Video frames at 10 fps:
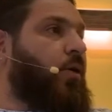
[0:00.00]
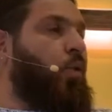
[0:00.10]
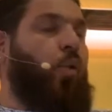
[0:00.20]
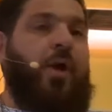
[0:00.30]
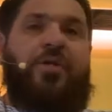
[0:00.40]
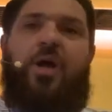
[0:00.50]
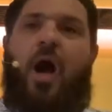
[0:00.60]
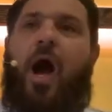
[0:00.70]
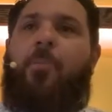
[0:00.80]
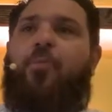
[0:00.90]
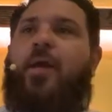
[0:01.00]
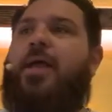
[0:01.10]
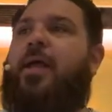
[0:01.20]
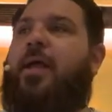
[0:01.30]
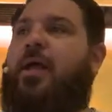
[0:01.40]
We are to
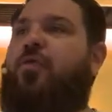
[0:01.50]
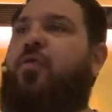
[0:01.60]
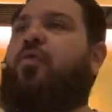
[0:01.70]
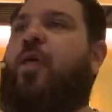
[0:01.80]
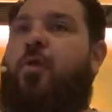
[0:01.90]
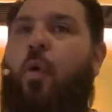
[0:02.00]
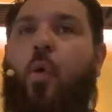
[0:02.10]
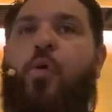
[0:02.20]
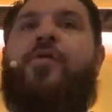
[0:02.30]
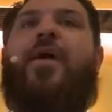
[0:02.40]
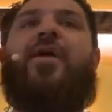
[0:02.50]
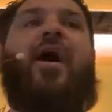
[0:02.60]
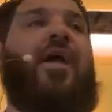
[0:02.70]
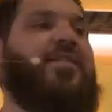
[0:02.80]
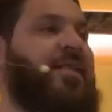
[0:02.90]
operate in the order that
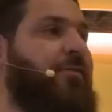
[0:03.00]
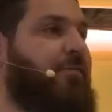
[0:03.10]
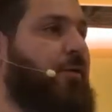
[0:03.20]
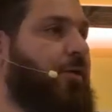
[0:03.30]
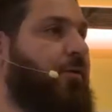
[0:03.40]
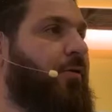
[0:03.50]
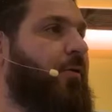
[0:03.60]
God set forth.